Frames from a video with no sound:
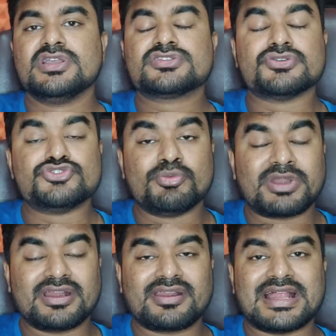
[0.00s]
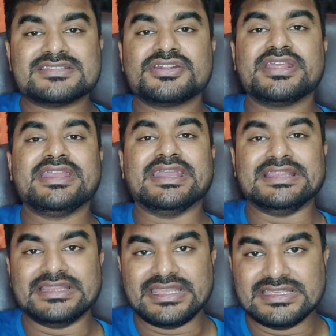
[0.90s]
So Jupiter transiting
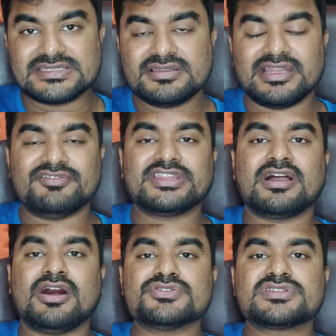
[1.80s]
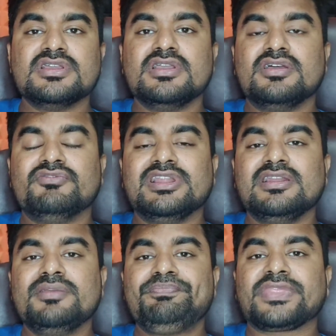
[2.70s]
in these 11th house
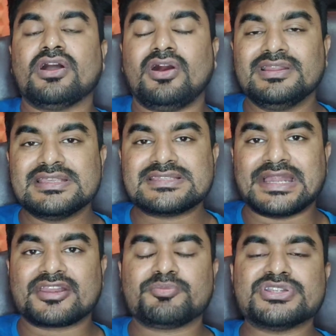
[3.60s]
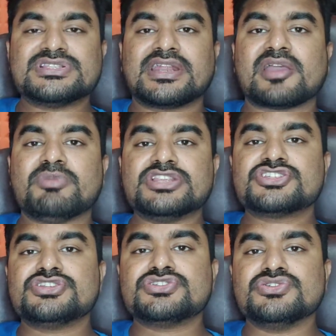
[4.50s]
will, all these attributes that I
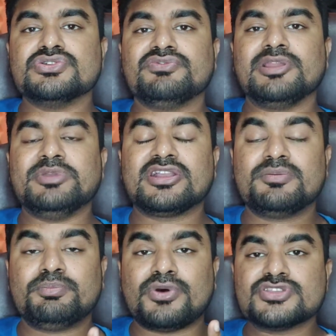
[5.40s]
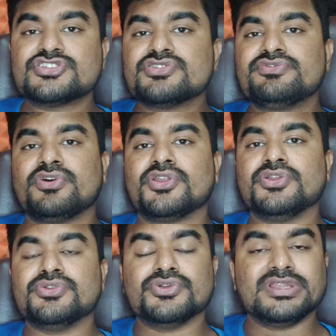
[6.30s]
mentioned to you will become positive for
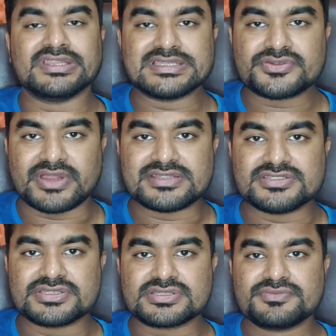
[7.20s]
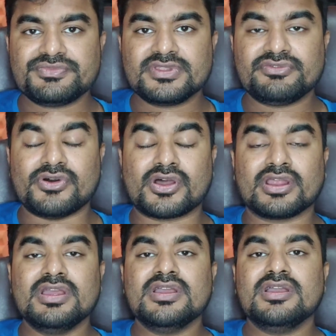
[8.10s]
you during this transit for
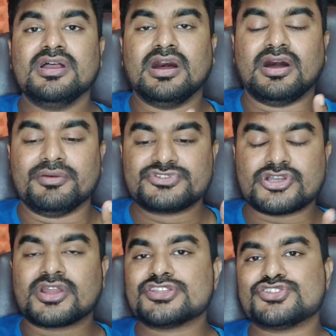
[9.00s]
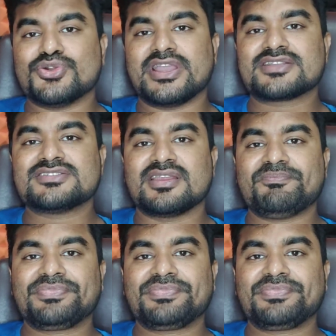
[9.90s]
Taurus zodiac sign.